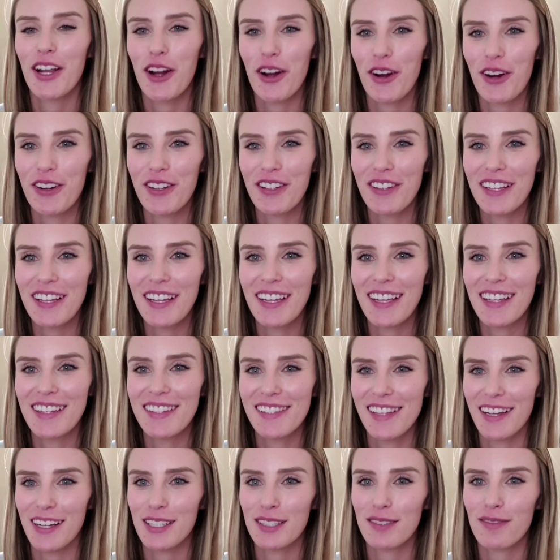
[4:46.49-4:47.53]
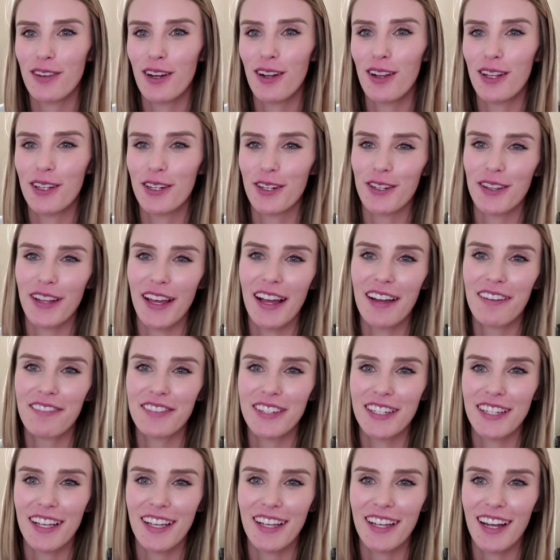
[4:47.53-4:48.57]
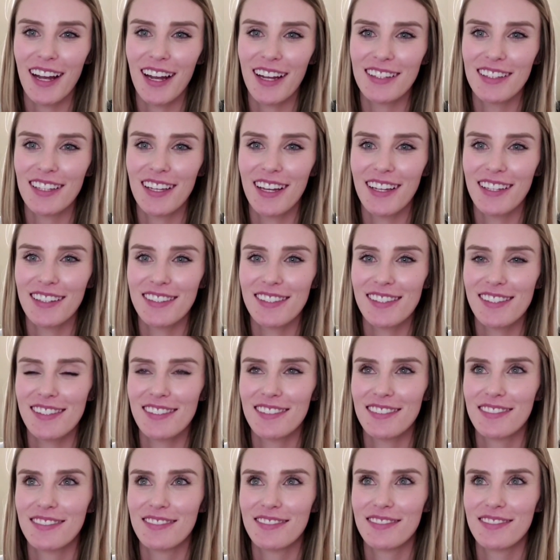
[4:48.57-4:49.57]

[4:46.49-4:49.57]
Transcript: Currently, insects fall under the FDA guidelines.